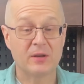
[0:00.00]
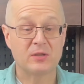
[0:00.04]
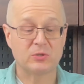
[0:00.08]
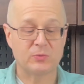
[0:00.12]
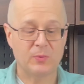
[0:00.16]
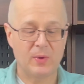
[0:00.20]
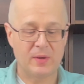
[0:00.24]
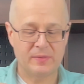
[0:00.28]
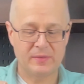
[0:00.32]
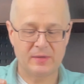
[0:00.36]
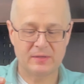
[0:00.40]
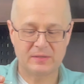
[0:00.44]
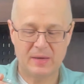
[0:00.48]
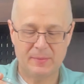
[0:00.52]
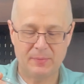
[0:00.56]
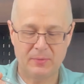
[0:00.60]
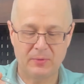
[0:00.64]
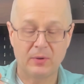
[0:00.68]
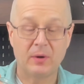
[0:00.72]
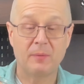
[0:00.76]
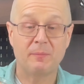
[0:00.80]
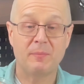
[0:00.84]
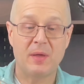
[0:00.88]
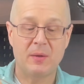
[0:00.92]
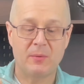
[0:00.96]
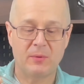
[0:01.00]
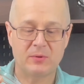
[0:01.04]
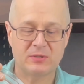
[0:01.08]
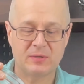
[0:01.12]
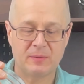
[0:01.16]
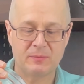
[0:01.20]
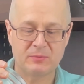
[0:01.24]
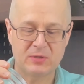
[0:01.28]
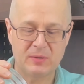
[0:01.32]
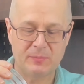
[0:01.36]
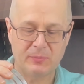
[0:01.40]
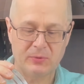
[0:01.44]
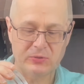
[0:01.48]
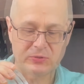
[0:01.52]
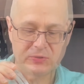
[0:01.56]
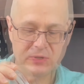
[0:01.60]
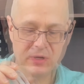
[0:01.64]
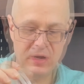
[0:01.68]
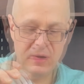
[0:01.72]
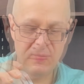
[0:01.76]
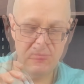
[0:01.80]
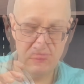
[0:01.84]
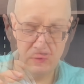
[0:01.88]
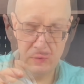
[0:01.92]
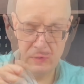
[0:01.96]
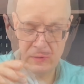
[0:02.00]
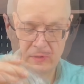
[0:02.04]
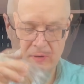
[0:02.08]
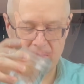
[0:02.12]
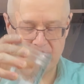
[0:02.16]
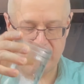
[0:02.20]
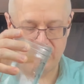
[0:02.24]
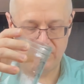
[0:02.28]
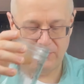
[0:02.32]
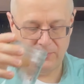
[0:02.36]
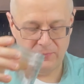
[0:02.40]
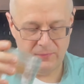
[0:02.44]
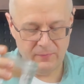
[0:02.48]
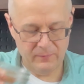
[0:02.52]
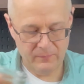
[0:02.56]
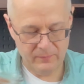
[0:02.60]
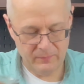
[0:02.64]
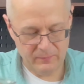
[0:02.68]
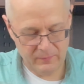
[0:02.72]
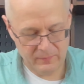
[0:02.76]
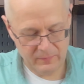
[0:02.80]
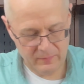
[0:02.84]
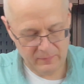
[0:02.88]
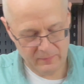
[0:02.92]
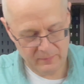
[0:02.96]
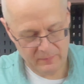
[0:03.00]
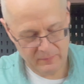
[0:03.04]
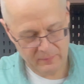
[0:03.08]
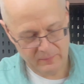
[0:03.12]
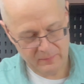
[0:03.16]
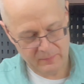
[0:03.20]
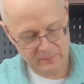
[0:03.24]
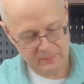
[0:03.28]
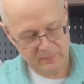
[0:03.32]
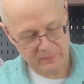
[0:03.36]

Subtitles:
to sweeten this up a little bit with some simple syrup, 1.5 ounces.